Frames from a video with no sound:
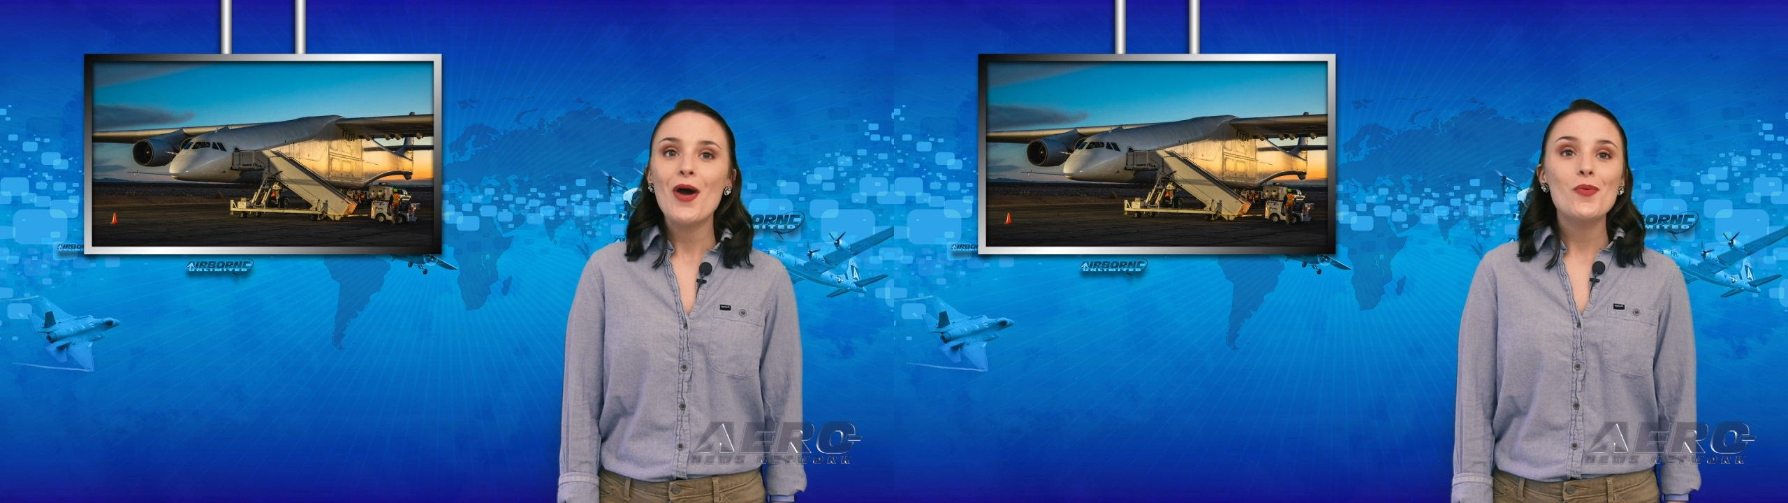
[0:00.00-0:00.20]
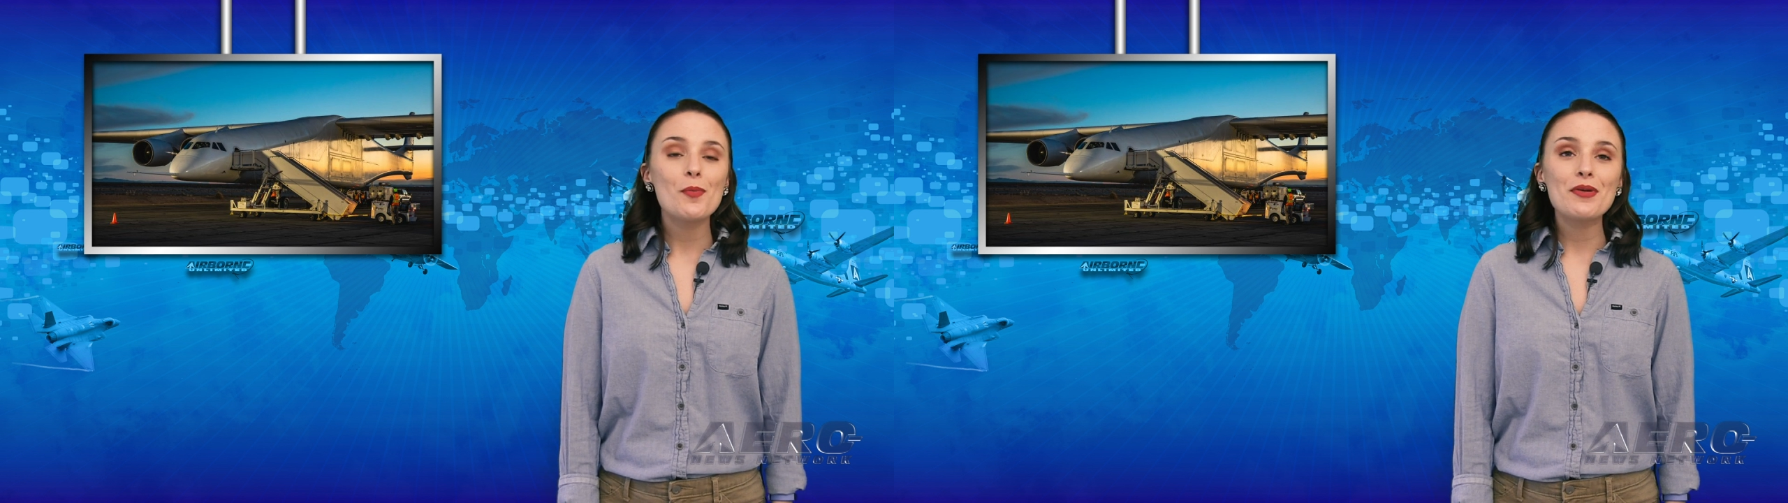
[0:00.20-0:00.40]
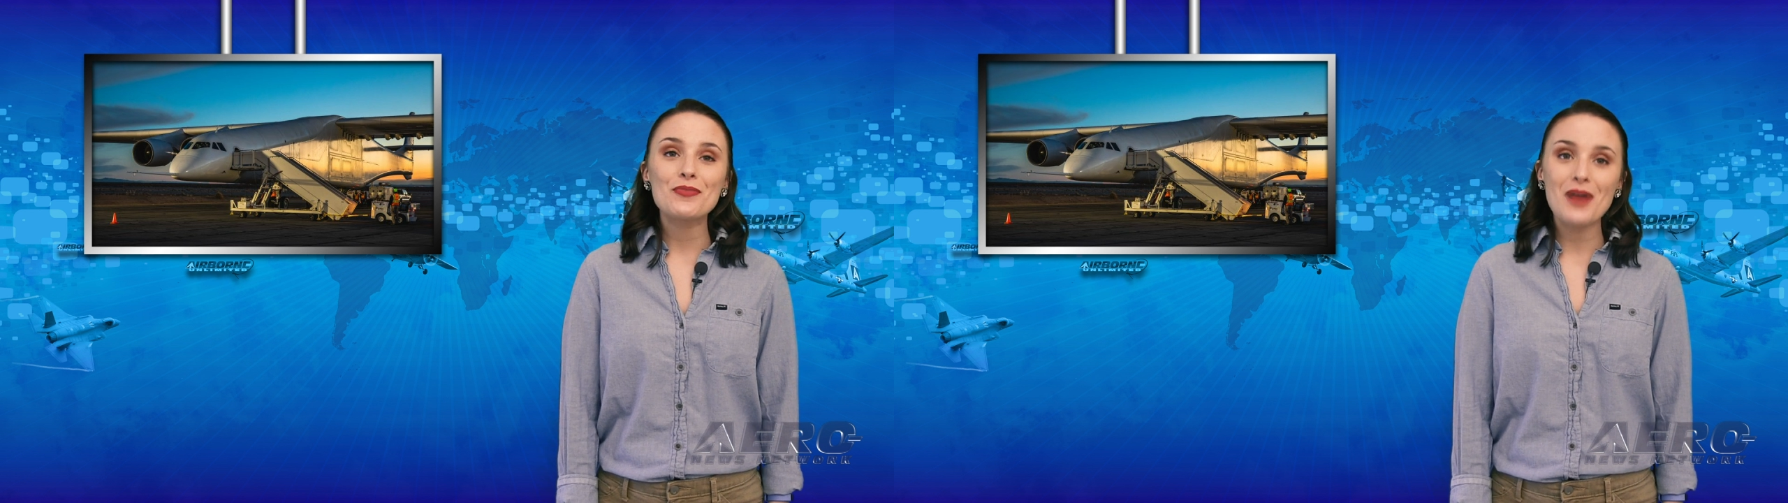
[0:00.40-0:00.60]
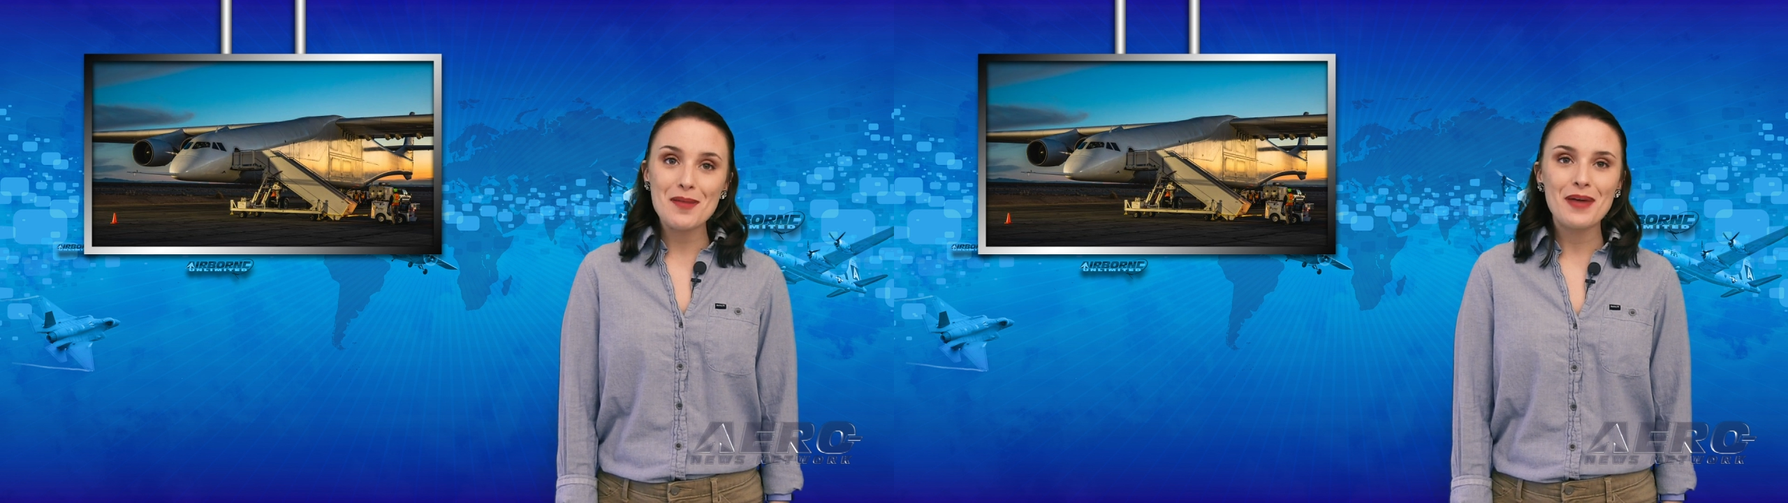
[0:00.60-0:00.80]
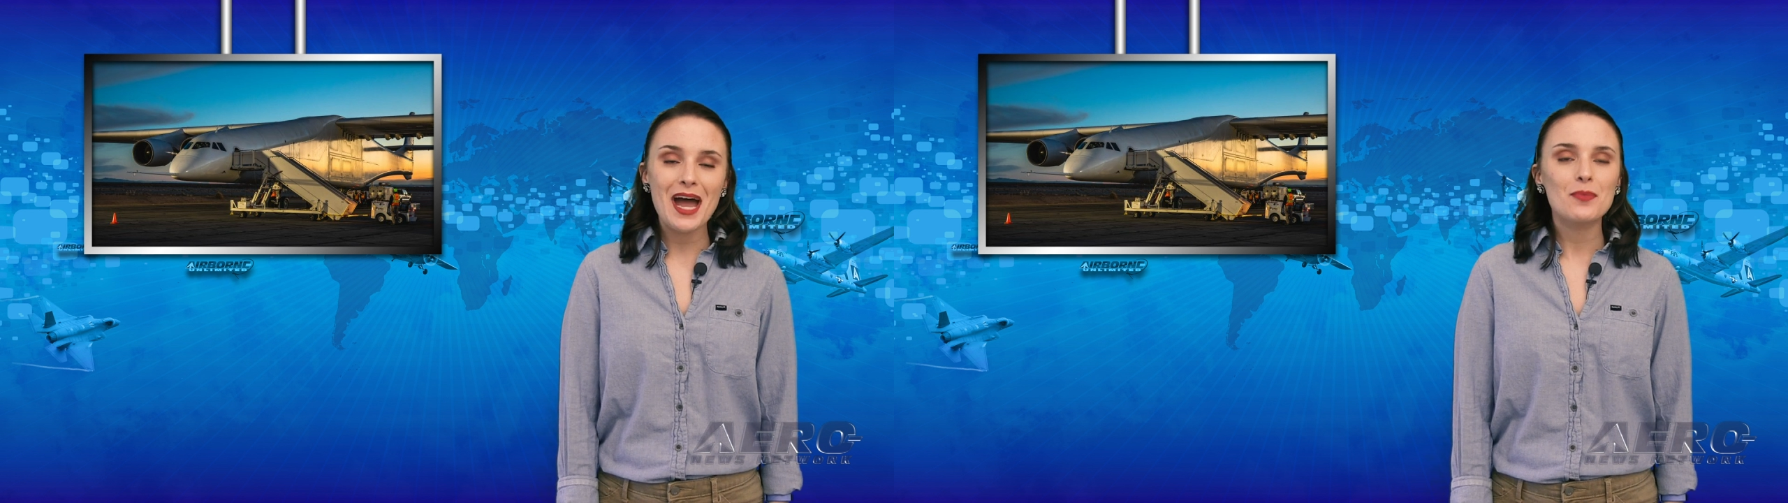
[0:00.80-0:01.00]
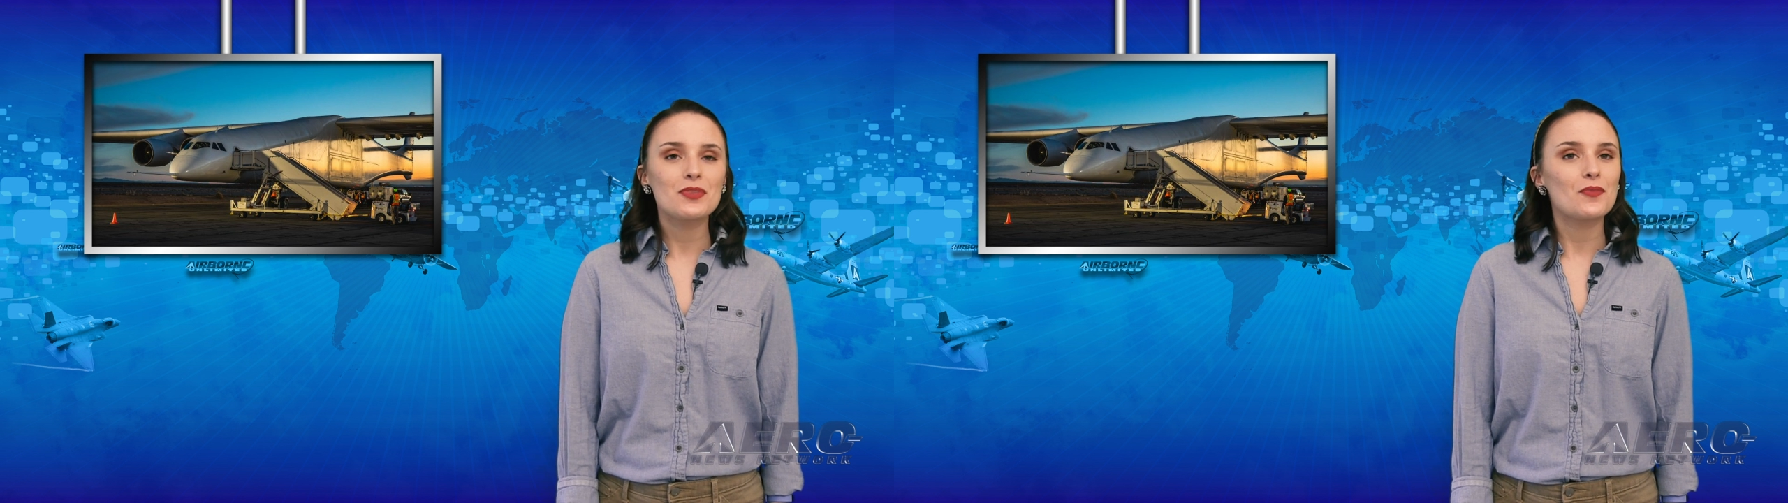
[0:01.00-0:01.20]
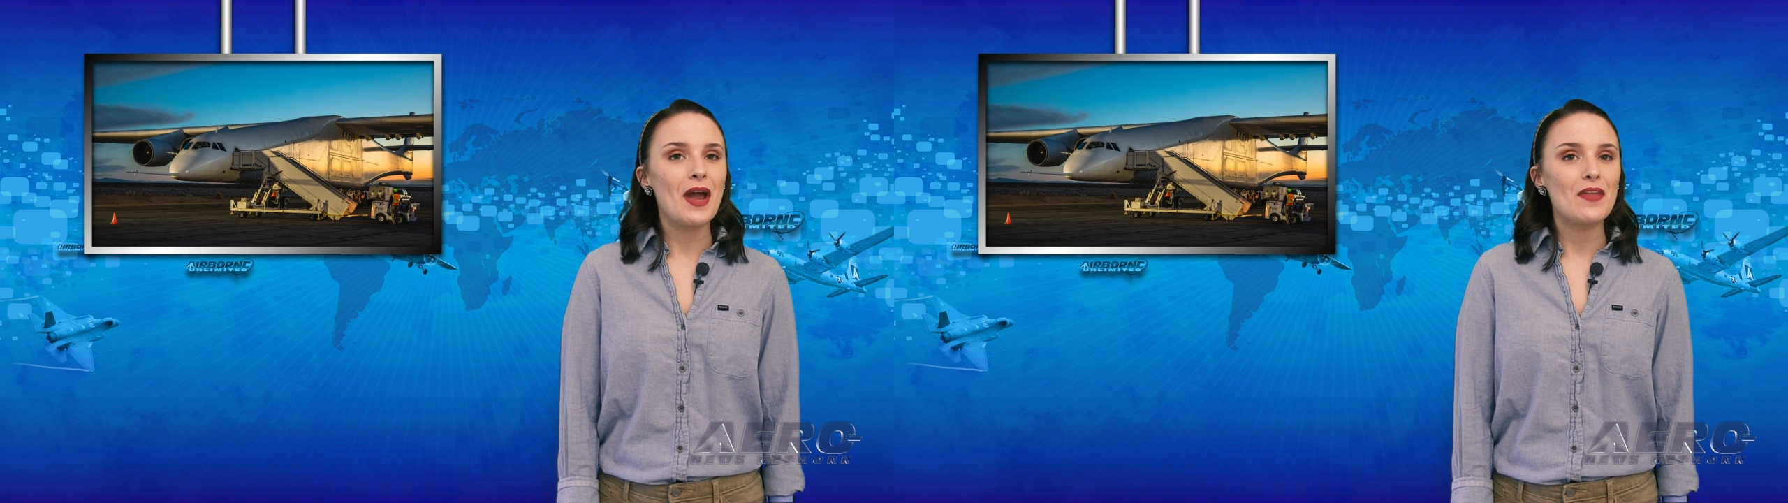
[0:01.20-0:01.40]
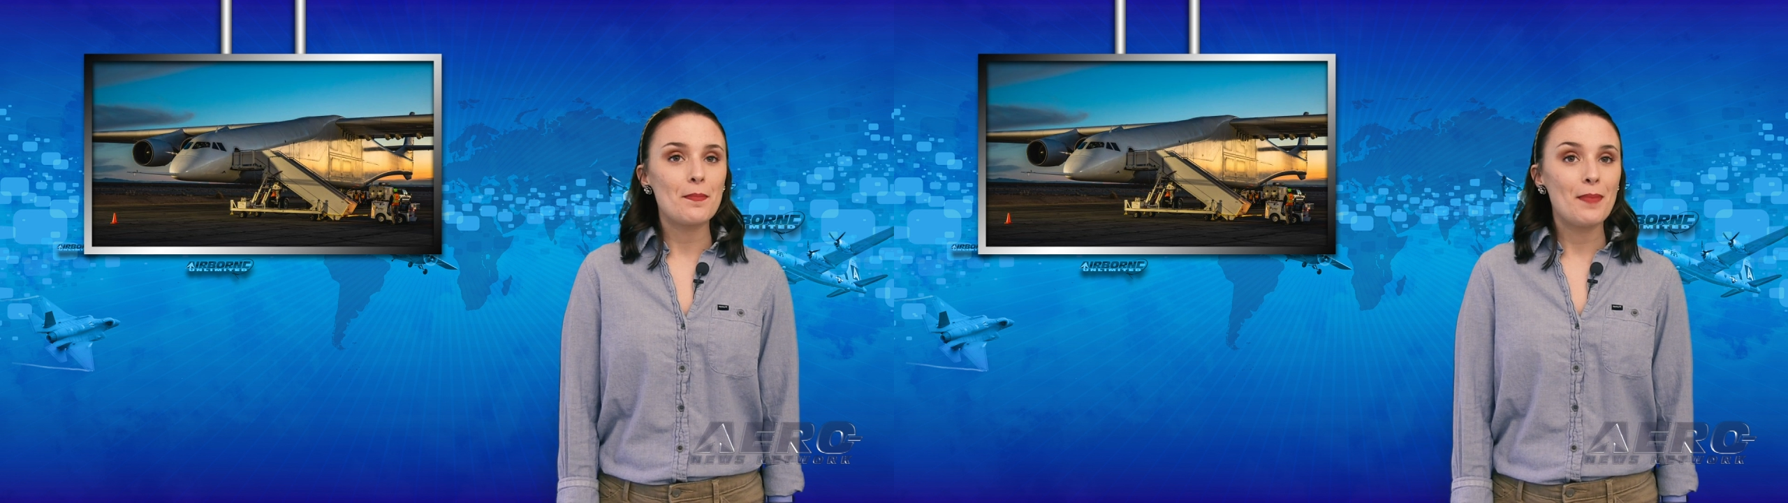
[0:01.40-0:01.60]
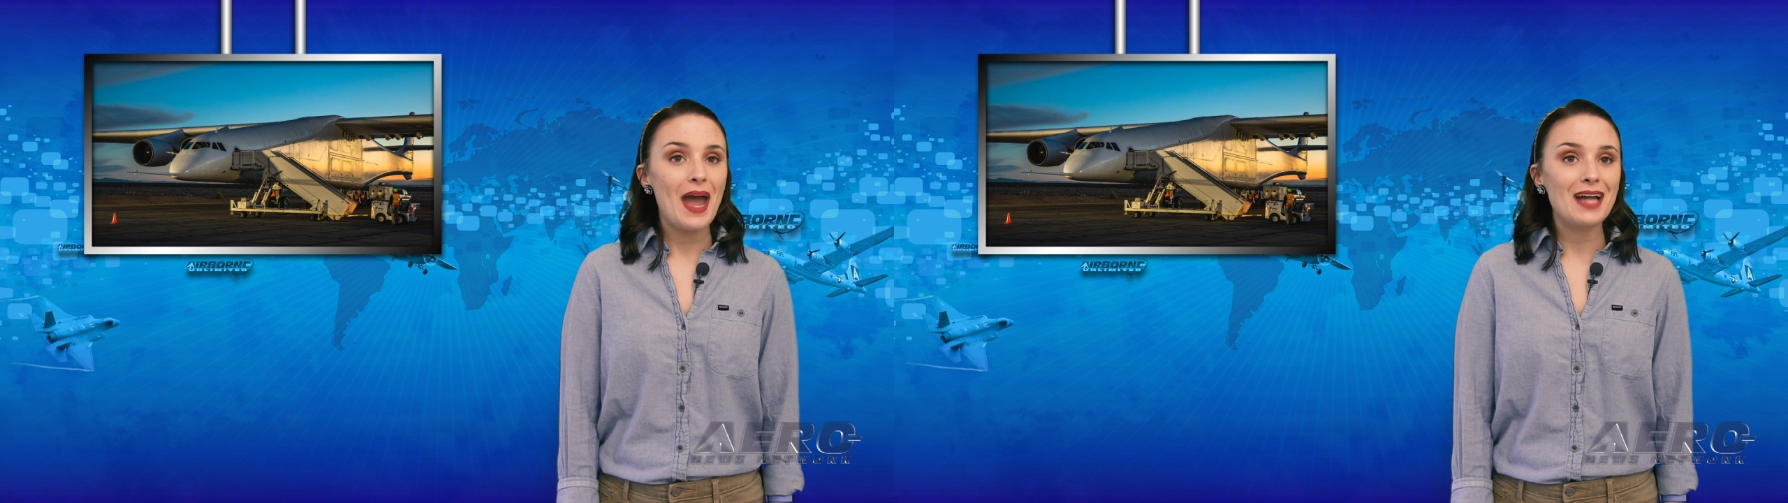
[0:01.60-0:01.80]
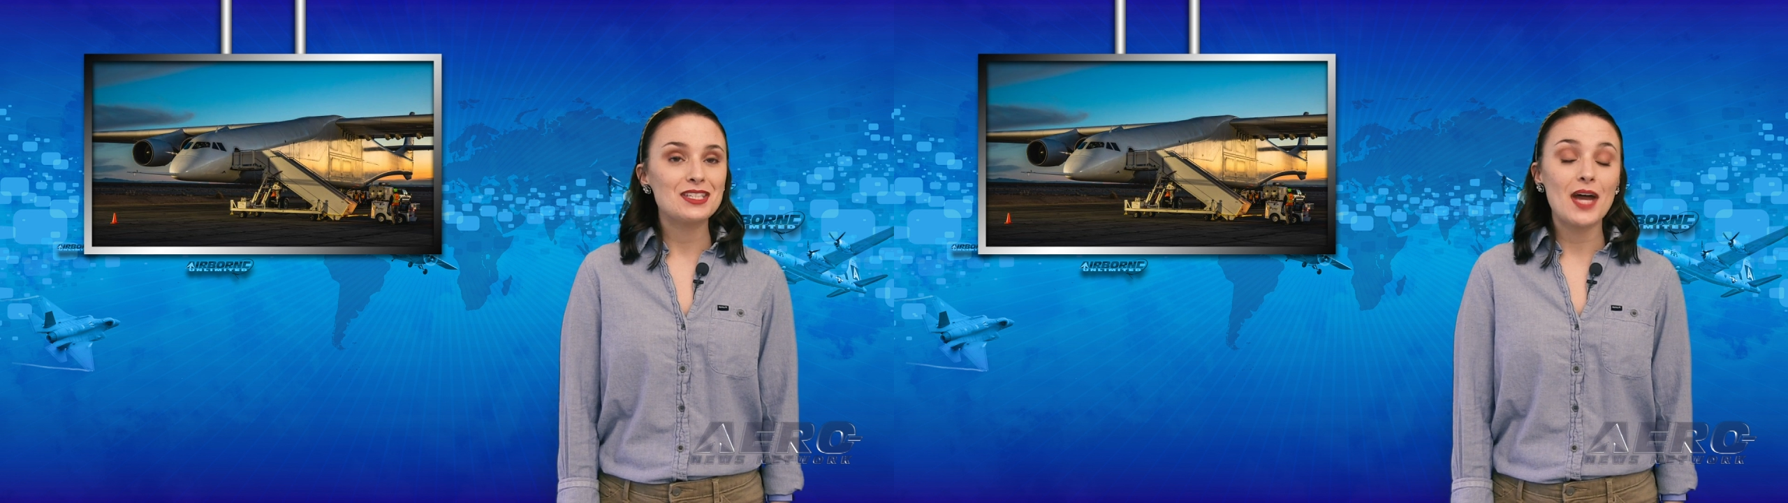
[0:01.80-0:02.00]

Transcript: We'll be right back with Around the Patch